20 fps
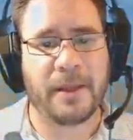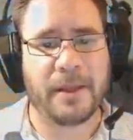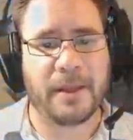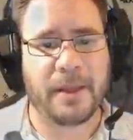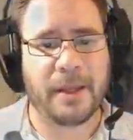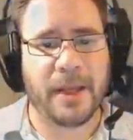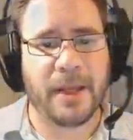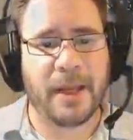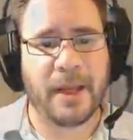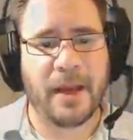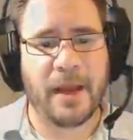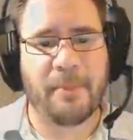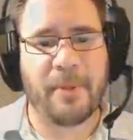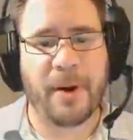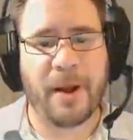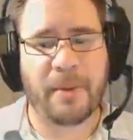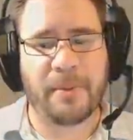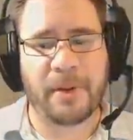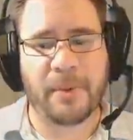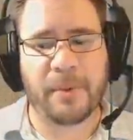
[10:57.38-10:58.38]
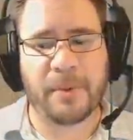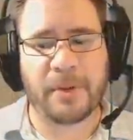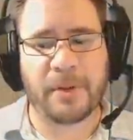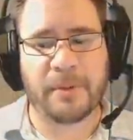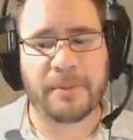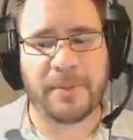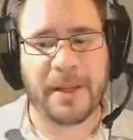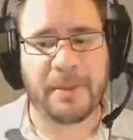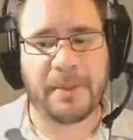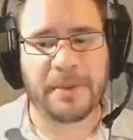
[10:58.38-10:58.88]
I probably will
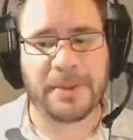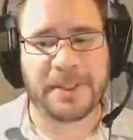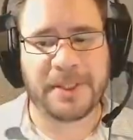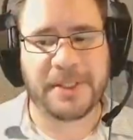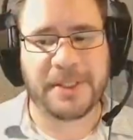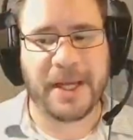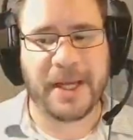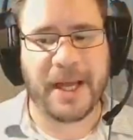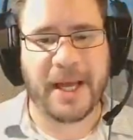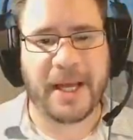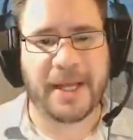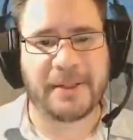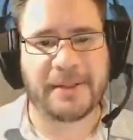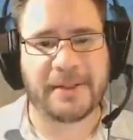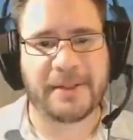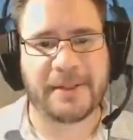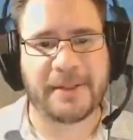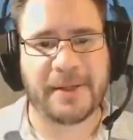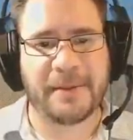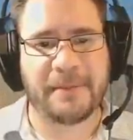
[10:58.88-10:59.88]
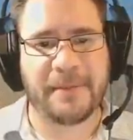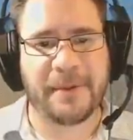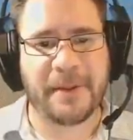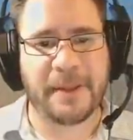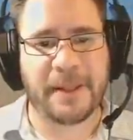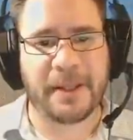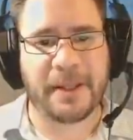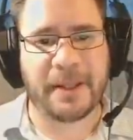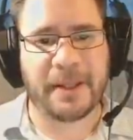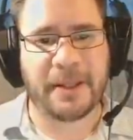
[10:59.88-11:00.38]
be able to tie
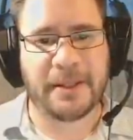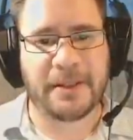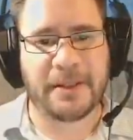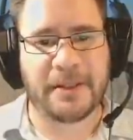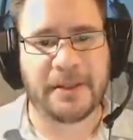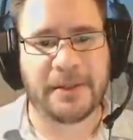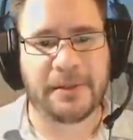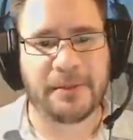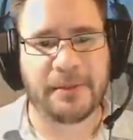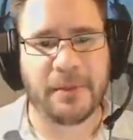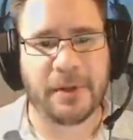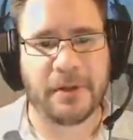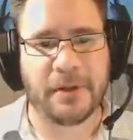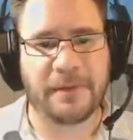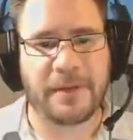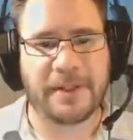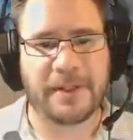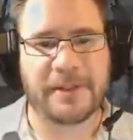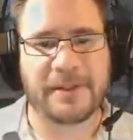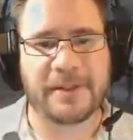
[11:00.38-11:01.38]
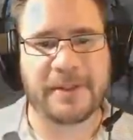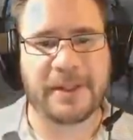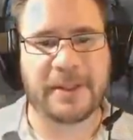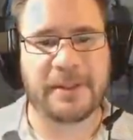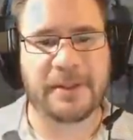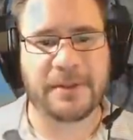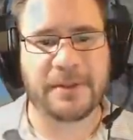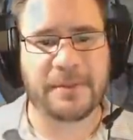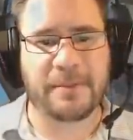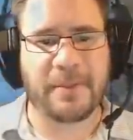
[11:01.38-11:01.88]
something into one of these
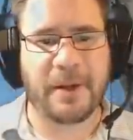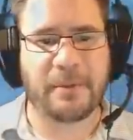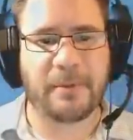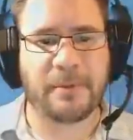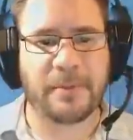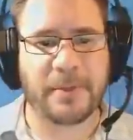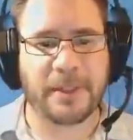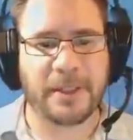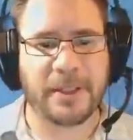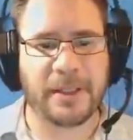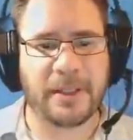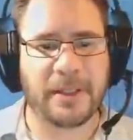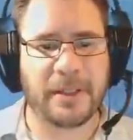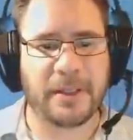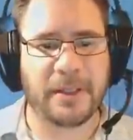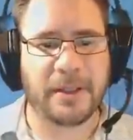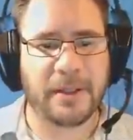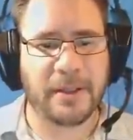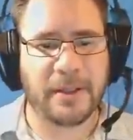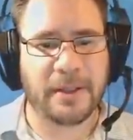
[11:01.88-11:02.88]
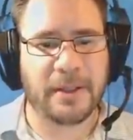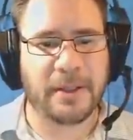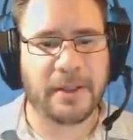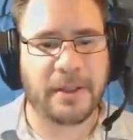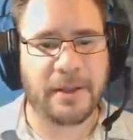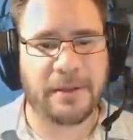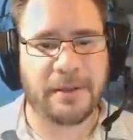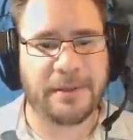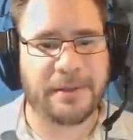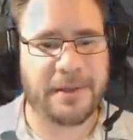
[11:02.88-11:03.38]
signals, probably
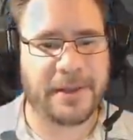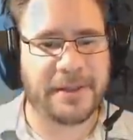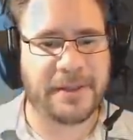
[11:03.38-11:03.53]
this